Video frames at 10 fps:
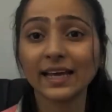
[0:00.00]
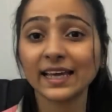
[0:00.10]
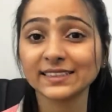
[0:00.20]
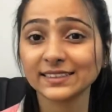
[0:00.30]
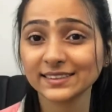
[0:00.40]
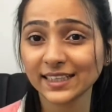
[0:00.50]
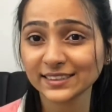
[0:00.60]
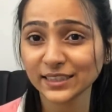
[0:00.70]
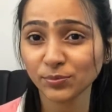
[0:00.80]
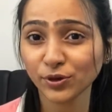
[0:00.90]

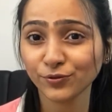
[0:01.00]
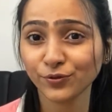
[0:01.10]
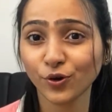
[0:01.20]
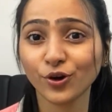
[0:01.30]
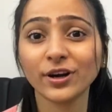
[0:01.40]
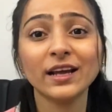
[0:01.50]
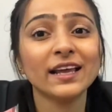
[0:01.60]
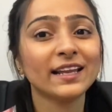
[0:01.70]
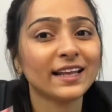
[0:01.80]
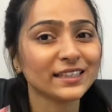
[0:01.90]
Exercise number 4,
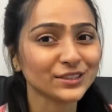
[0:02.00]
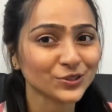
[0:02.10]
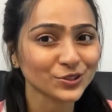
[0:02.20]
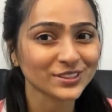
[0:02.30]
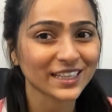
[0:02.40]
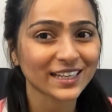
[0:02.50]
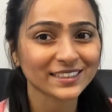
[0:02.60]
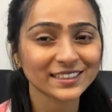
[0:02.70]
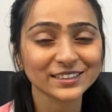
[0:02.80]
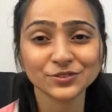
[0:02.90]
let's do
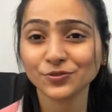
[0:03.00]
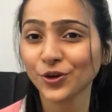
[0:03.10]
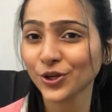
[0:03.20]
statics for your